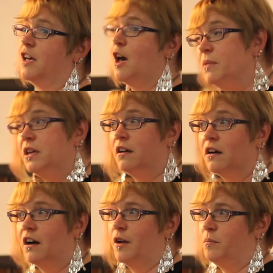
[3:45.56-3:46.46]
coming
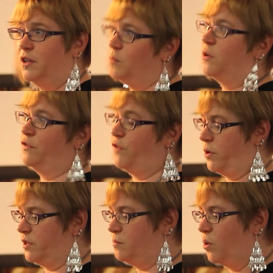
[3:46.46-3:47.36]
year I really want to
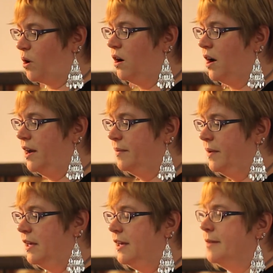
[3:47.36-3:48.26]
focus more on.
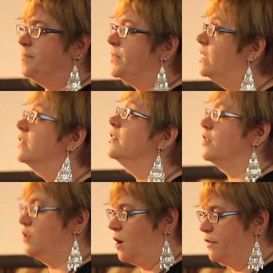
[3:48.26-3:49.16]
The Guild
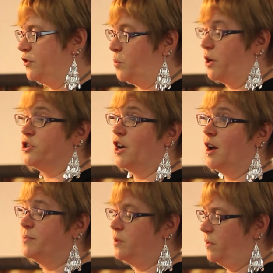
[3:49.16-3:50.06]
also offers
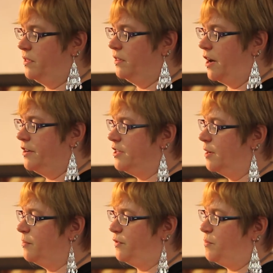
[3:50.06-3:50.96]
workshops, and with a large
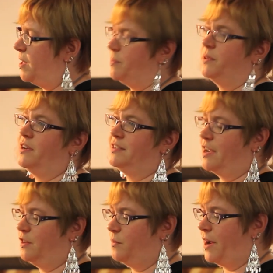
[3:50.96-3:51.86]
number of the people that
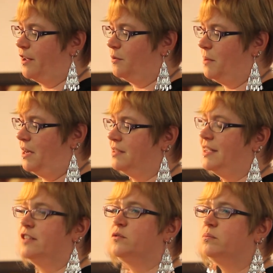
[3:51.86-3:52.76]
attend the regular meetings,
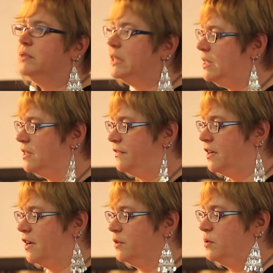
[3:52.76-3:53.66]
it's really
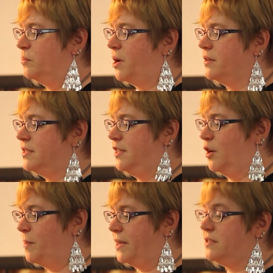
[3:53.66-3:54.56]
difficult to impart
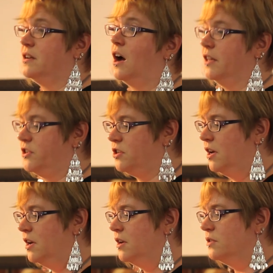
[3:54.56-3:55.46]
skill-based knowledge.
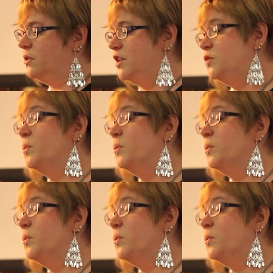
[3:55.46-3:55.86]
So these